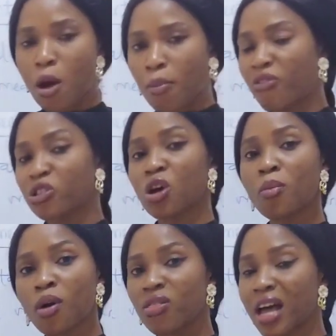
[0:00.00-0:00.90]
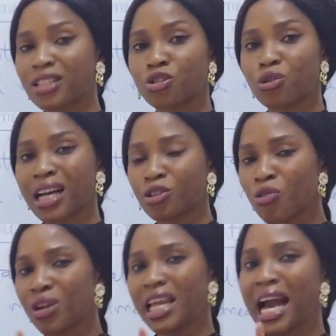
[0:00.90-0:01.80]
But for someone that you
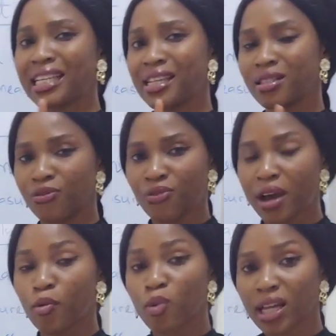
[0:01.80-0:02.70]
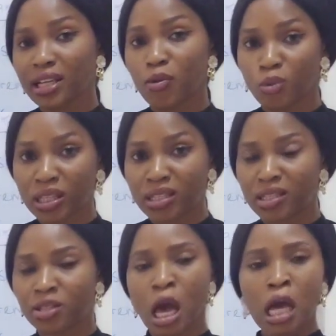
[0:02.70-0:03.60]
cannot really identify where their waist
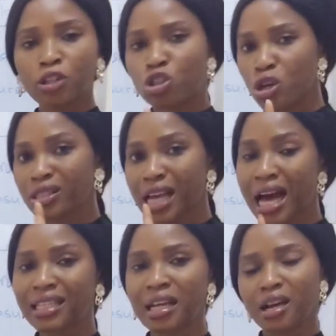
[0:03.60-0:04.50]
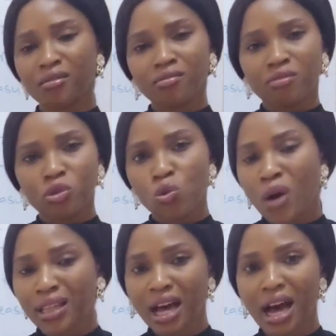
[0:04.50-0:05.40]
is, just add
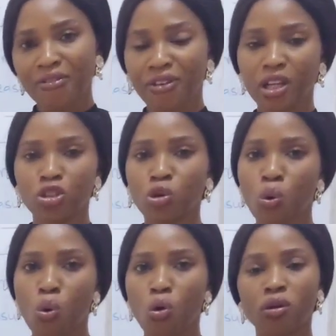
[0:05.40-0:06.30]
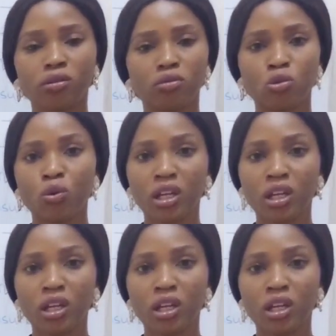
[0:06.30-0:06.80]
2.5 inch or 2